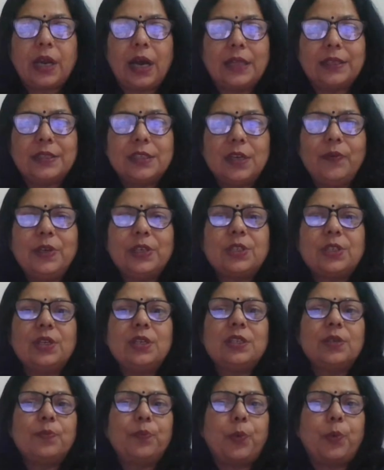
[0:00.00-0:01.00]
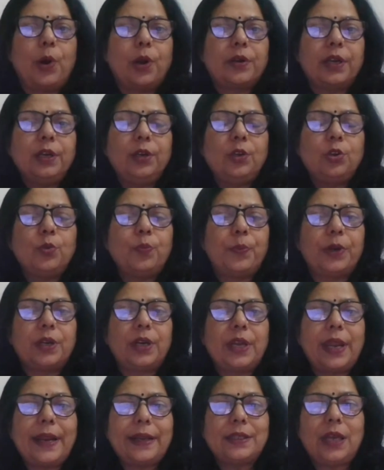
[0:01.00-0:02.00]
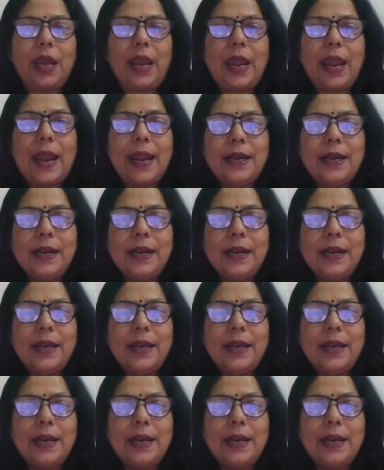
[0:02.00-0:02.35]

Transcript: Conservation is important to protect the